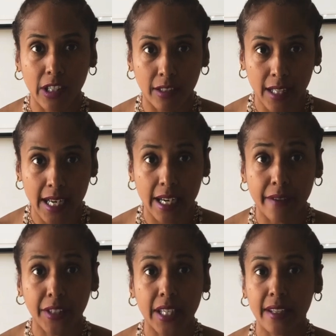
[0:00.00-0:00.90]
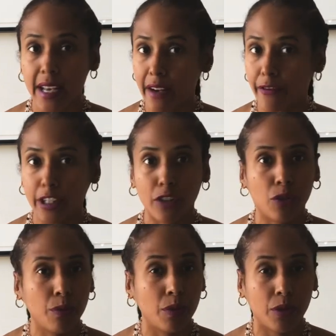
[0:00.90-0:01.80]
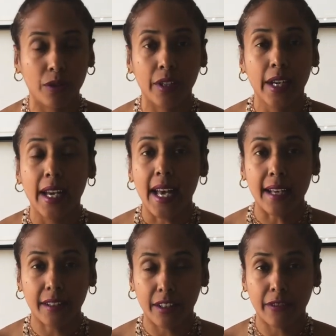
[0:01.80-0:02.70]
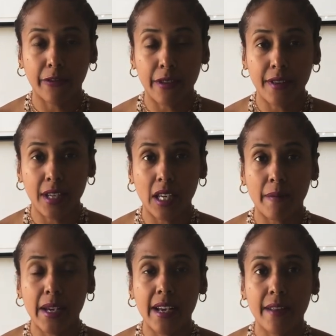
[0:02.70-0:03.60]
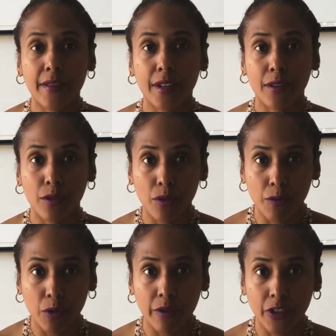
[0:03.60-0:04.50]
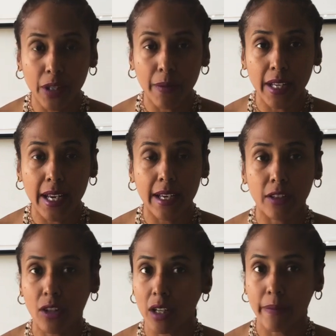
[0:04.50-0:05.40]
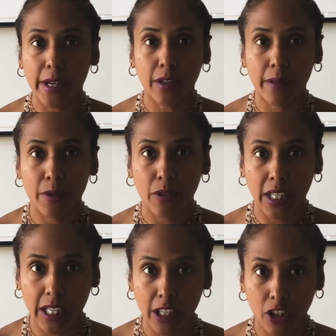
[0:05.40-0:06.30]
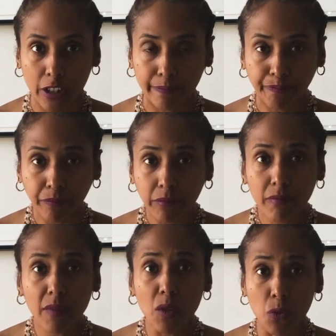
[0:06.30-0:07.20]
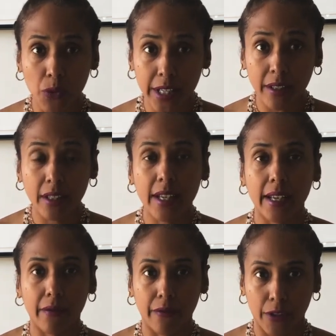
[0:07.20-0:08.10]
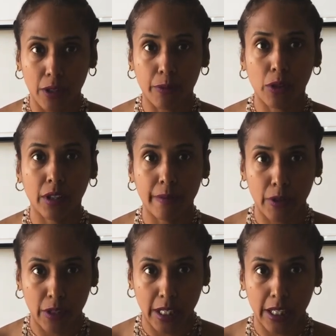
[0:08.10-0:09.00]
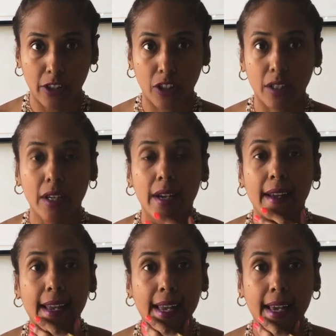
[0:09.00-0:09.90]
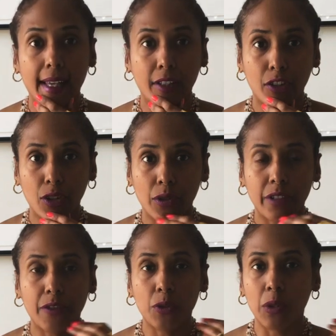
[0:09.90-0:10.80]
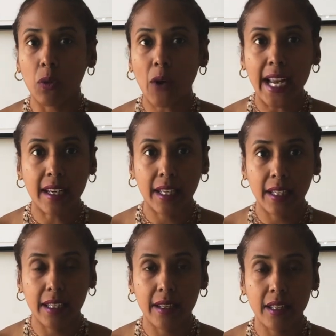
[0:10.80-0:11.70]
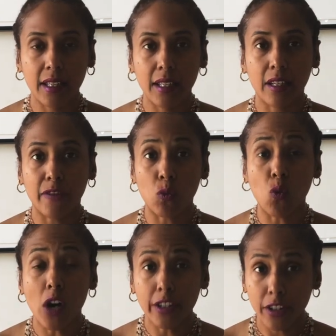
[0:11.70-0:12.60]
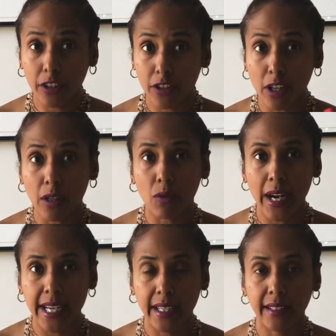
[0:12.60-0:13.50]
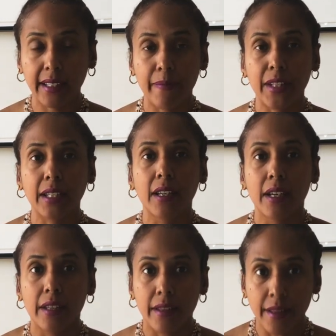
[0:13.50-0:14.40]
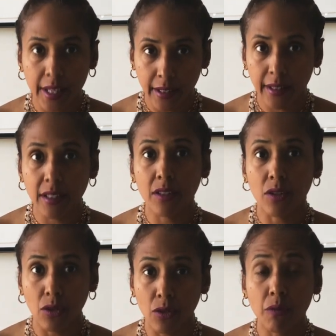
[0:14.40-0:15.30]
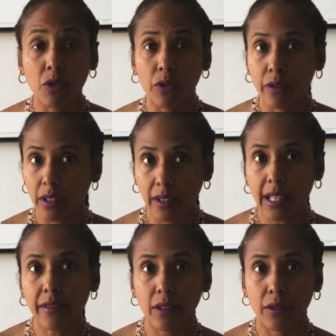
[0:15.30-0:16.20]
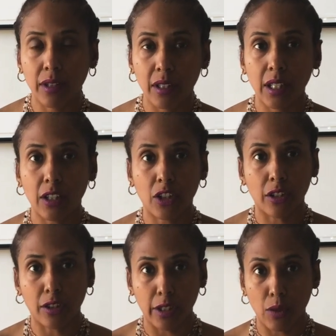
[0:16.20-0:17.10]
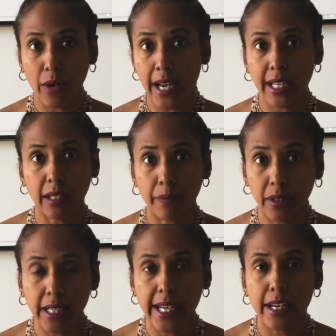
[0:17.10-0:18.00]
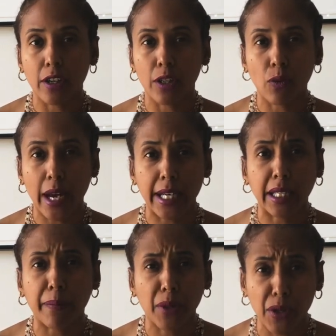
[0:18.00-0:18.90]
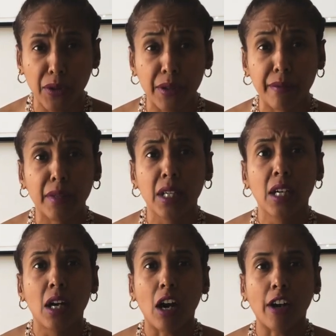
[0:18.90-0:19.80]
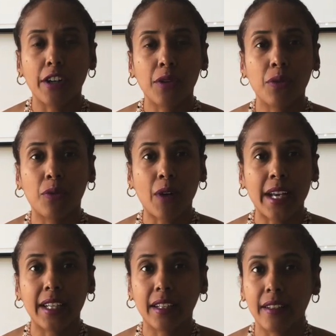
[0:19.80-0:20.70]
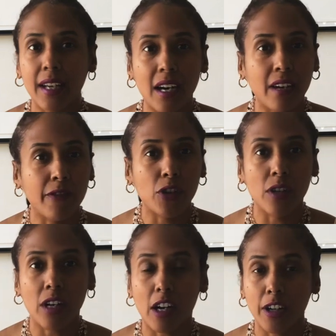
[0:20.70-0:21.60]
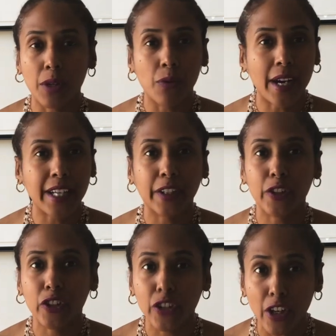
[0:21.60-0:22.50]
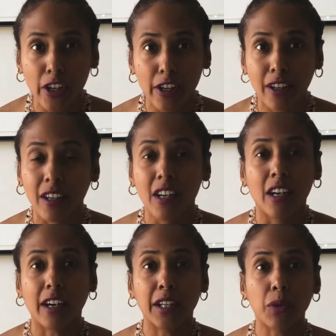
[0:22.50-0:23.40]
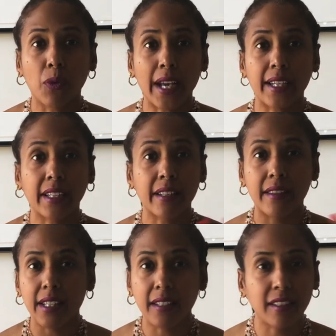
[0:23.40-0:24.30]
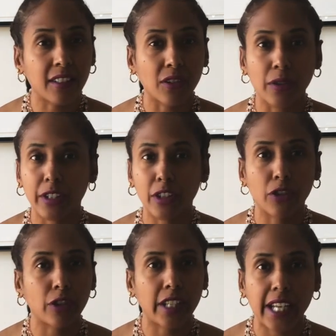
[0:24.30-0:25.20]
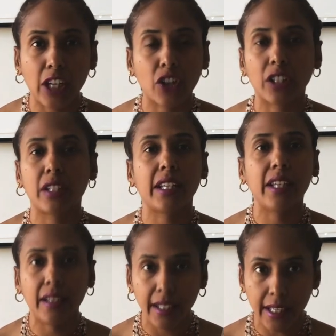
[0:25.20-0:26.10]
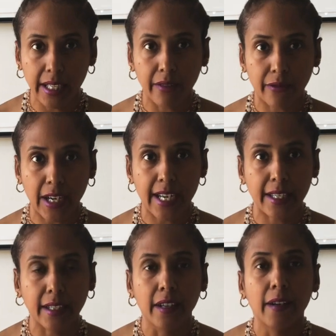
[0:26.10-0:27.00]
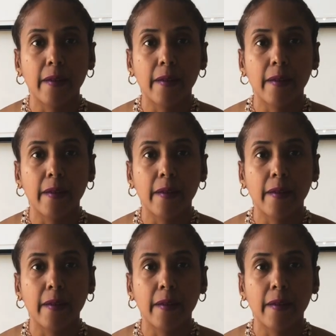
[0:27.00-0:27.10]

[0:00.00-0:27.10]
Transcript: in our lives. And every new moon has a different theme. And the new moon of Gemini is all about communication written and verbal communication. And so if you are writing anything, if you want to start writing something, this is the new moon to set those intentions. Are you writing a play? Are you writing a poem? Are you writing a novel? Are you writing a song? Are you writing a thesis or a dissertation? Any kind of writing.